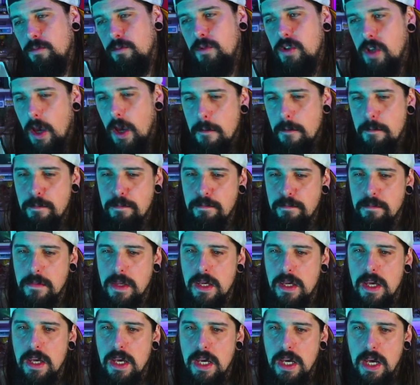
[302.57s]
So
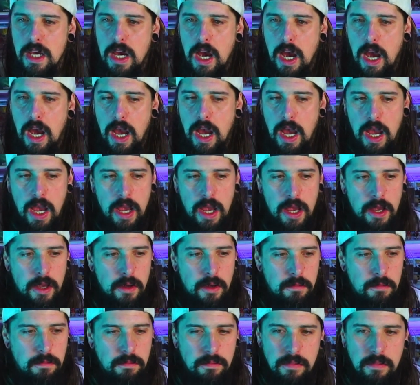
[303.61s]

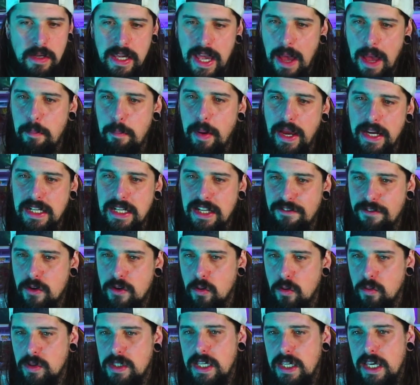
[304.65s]
campaign
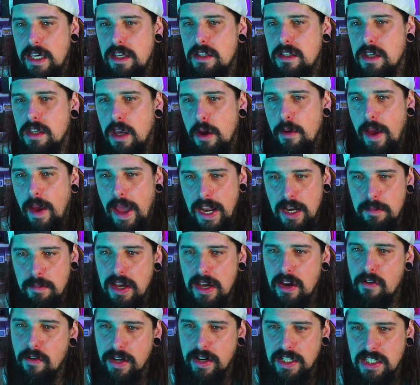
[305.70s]
difficulty, so enemy
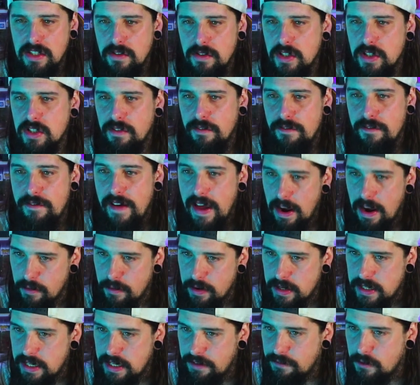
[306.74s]
aggressiveness on
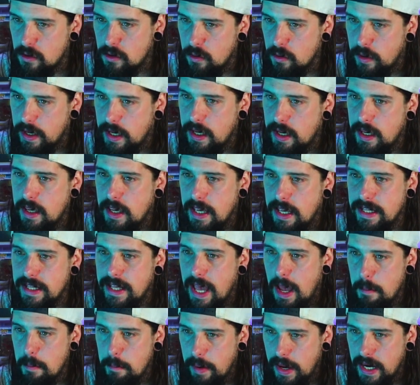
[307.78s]
veteran difficulty in the
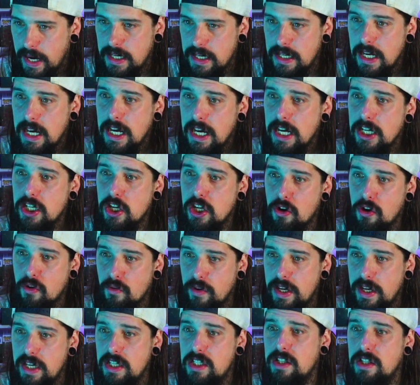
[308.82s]
campaign
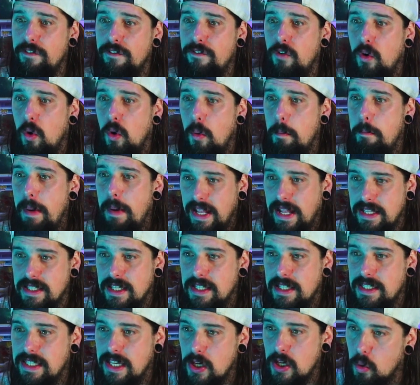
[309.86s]
decreased for better
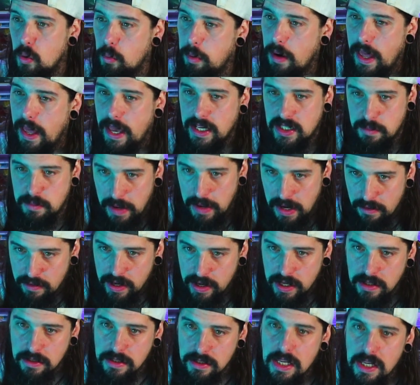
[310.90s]
single player
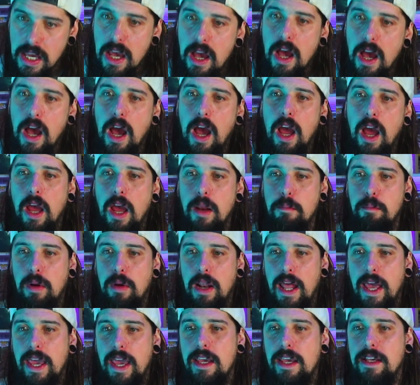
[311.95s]
experience, and
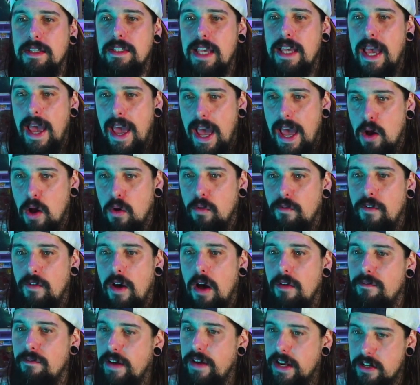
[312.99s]
players health
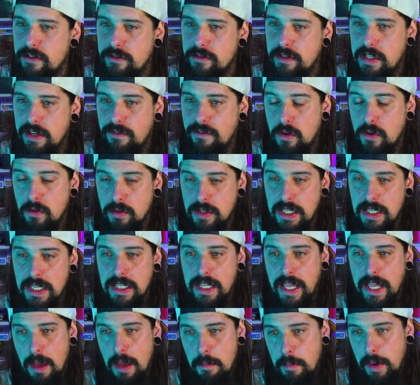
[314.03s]
on veteran difficulty in the
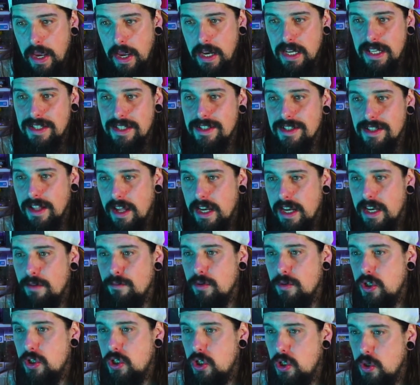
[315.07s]
campaign is slightly
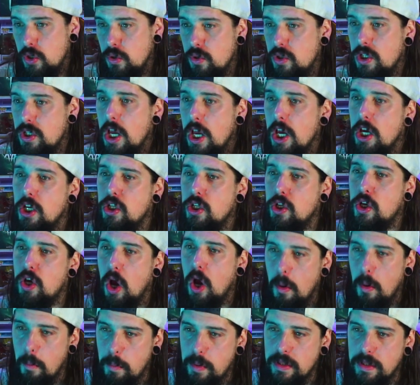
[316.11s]
reduced to
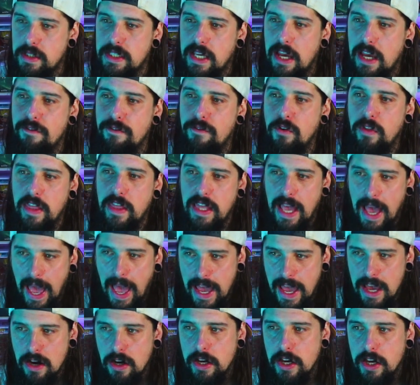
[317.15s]
compensate for the
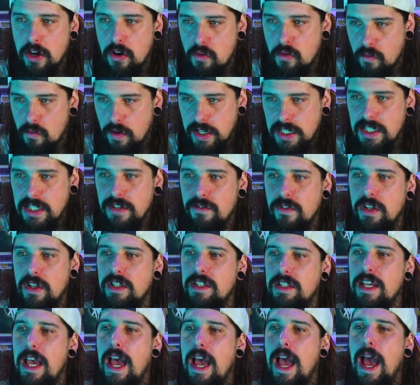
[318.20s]
AI
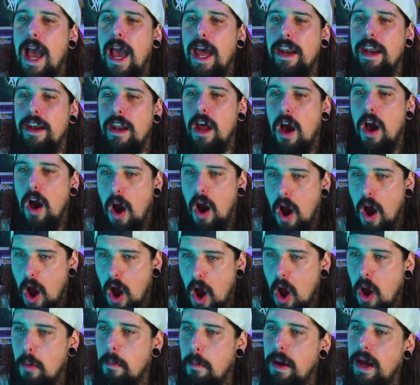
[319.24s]
aggressiveness and
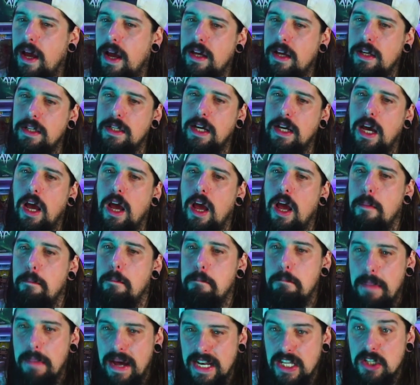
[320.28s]
armor
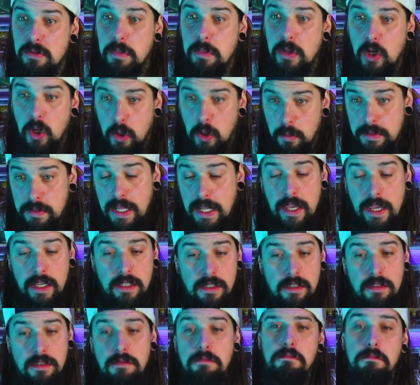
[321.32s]
management
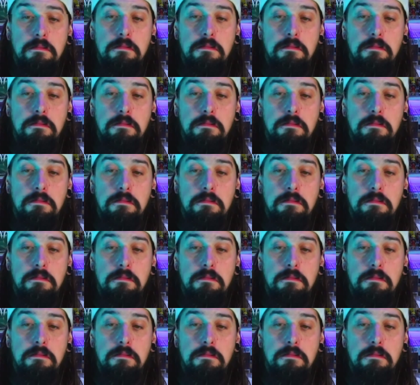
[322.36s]
updates.